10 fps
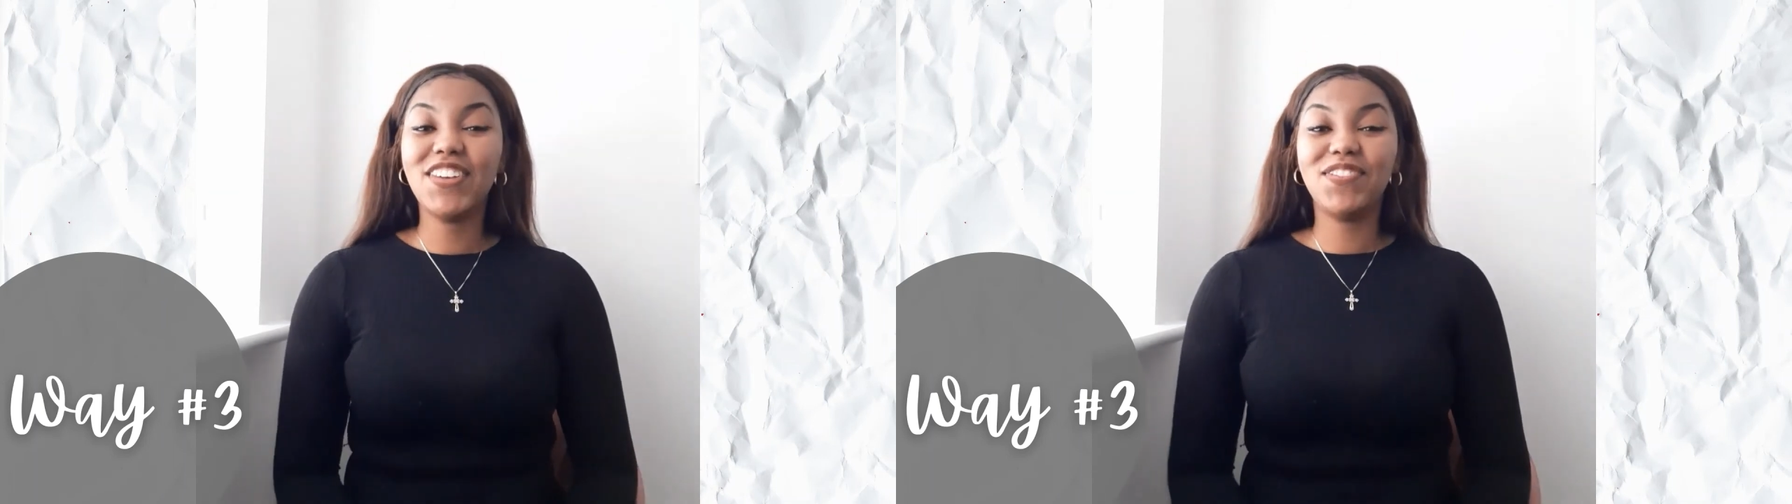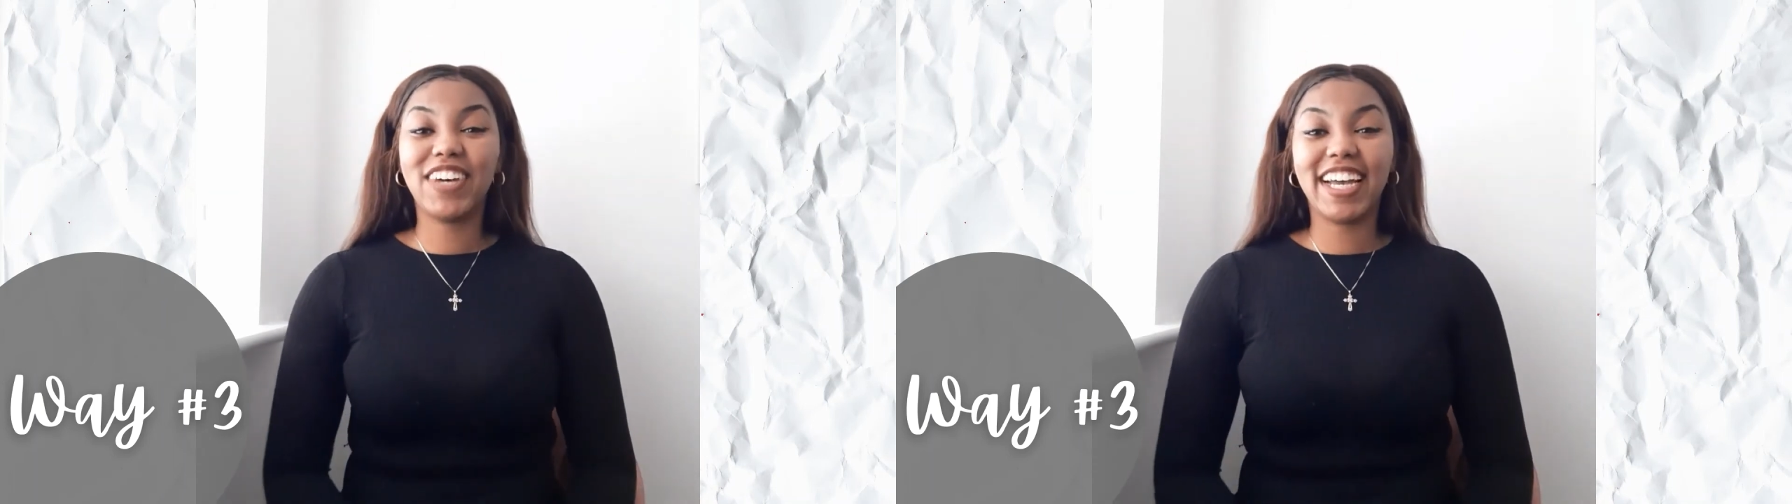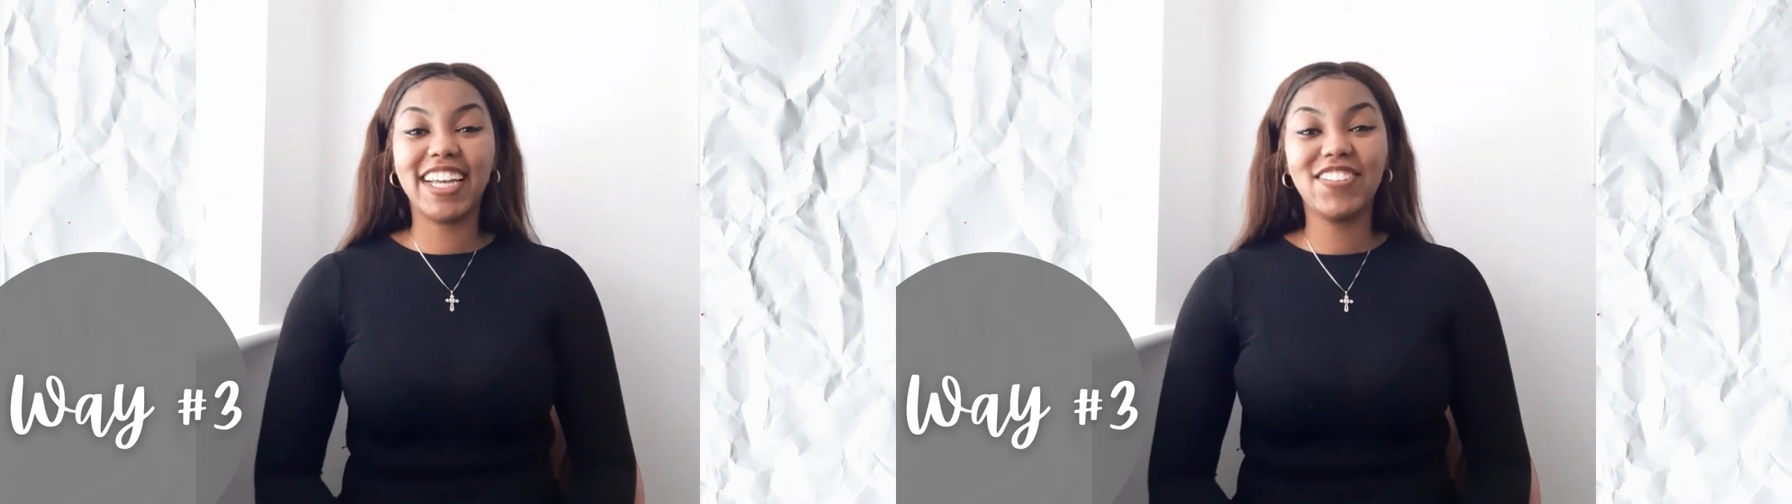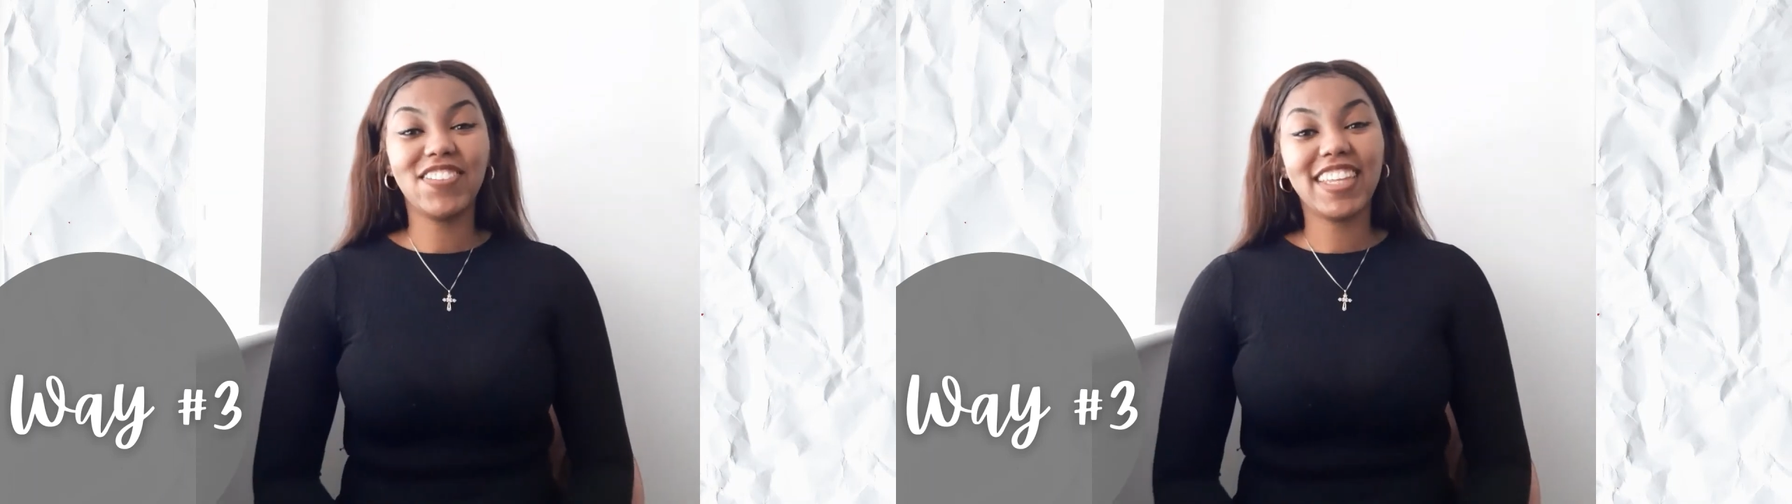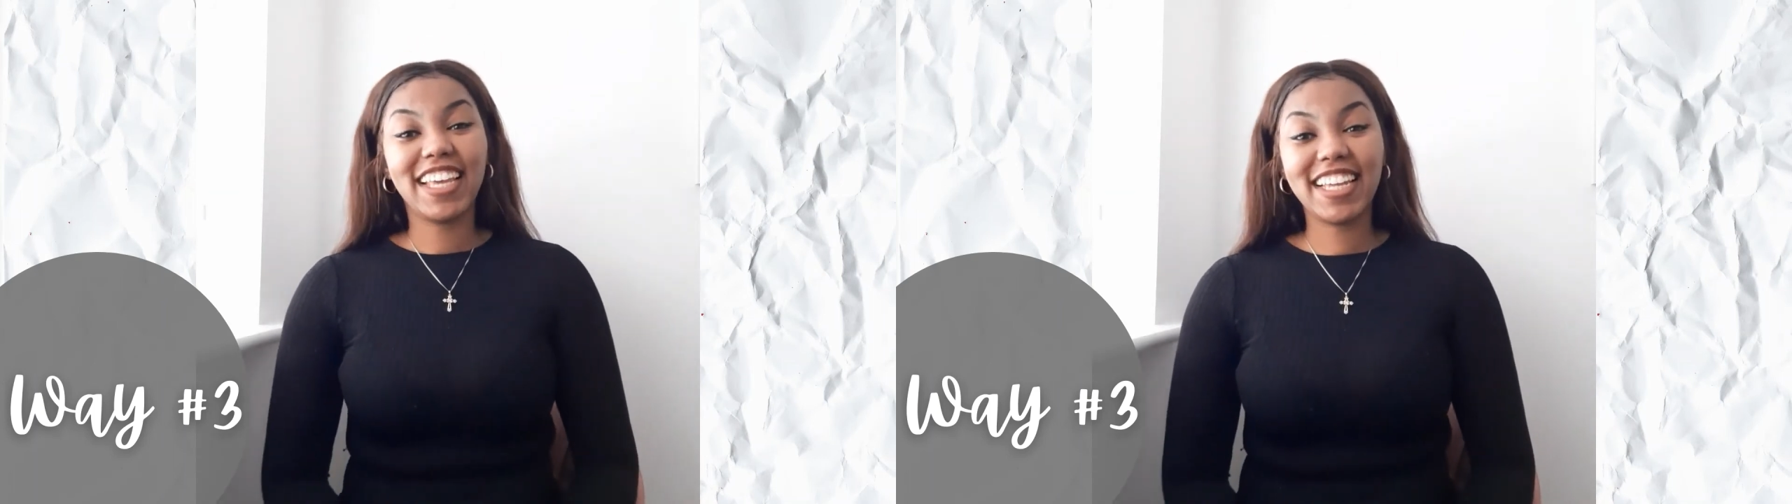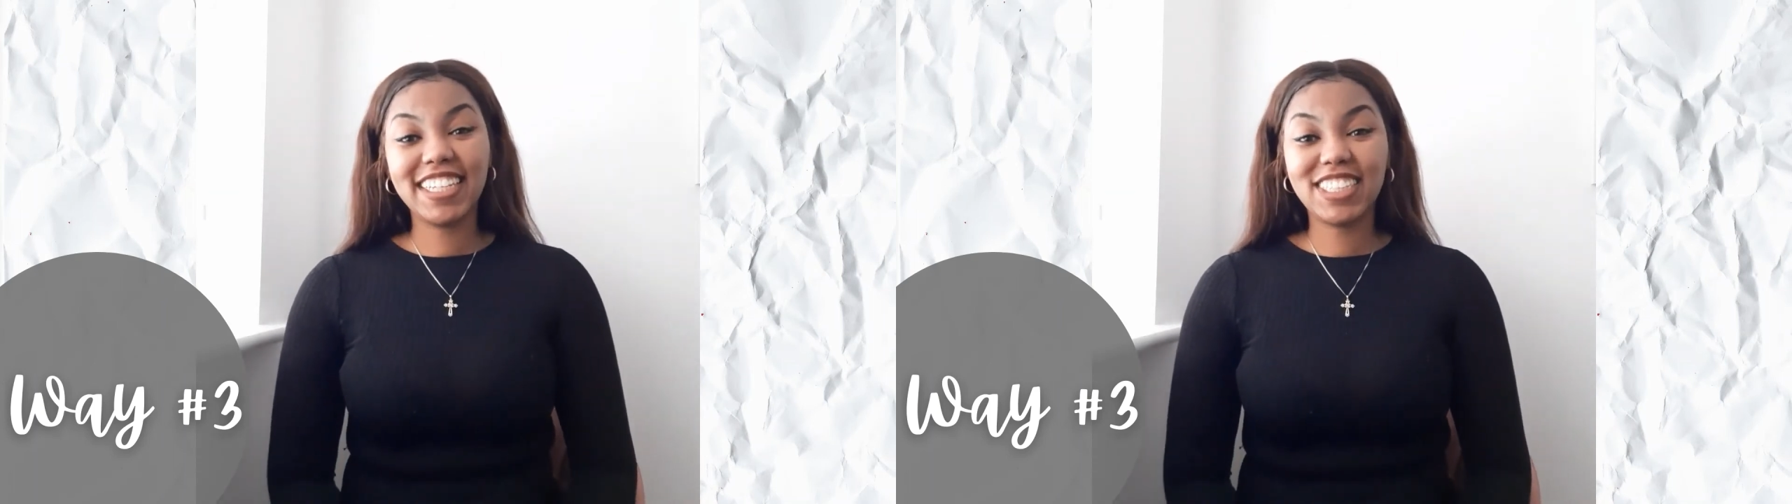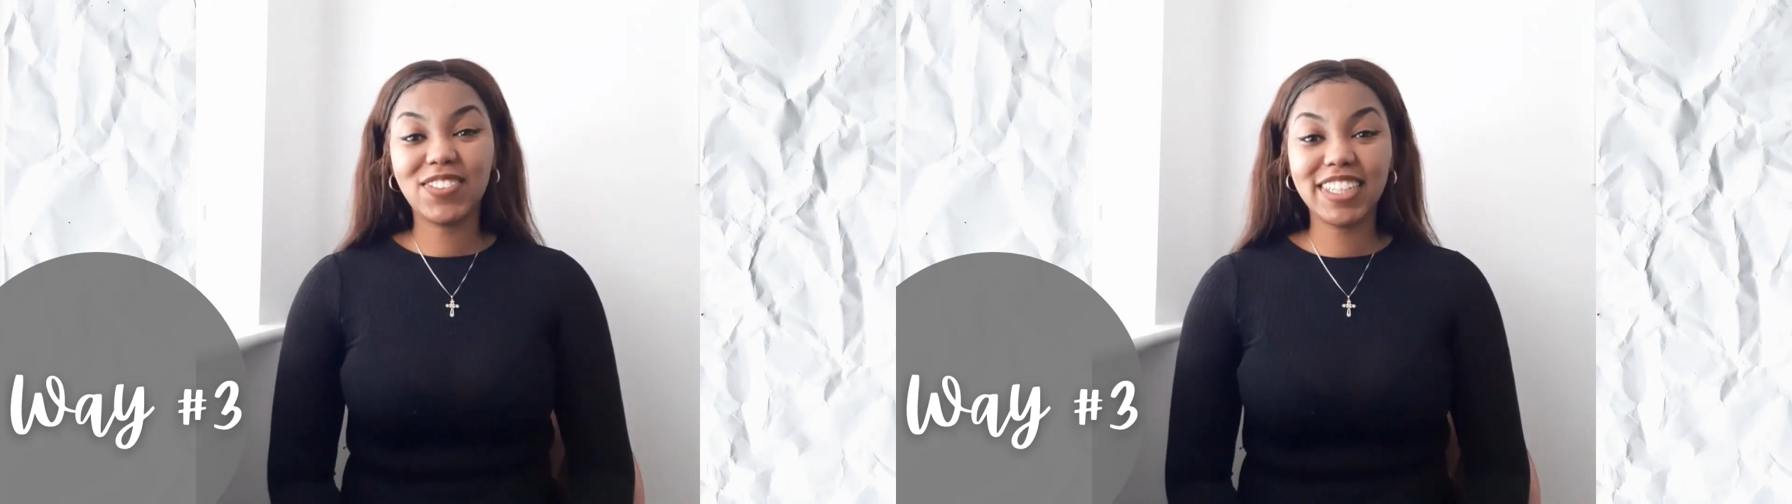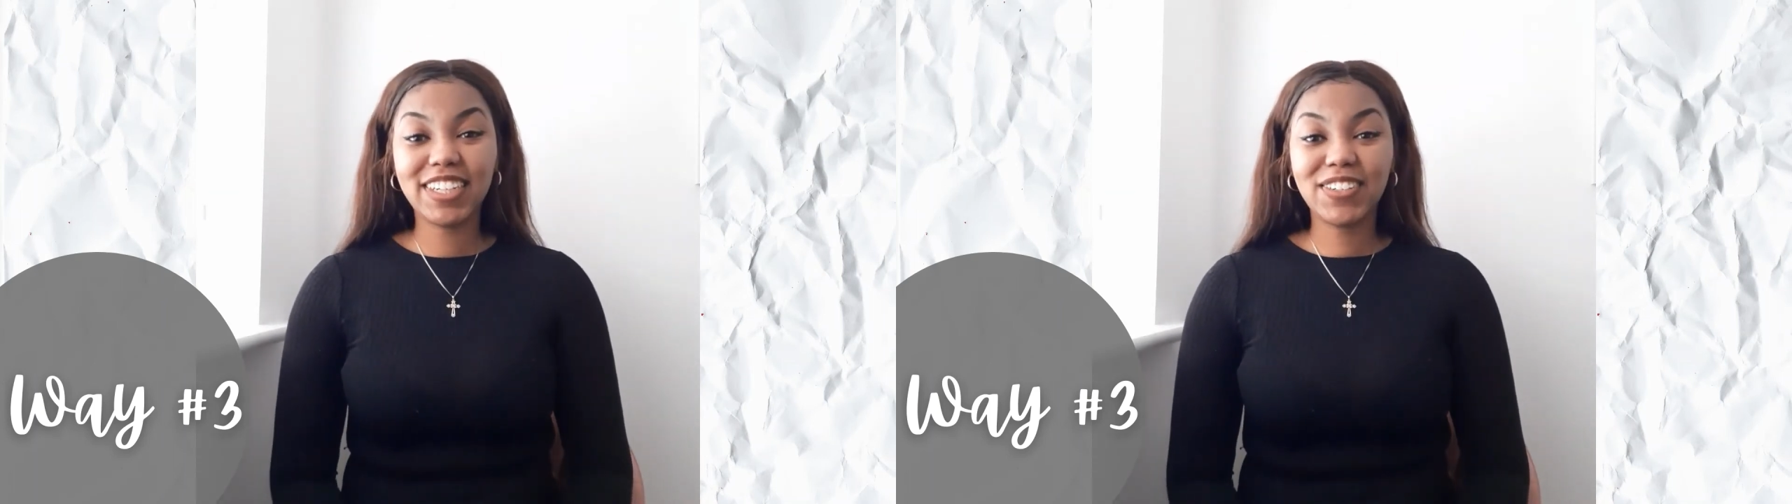But it is really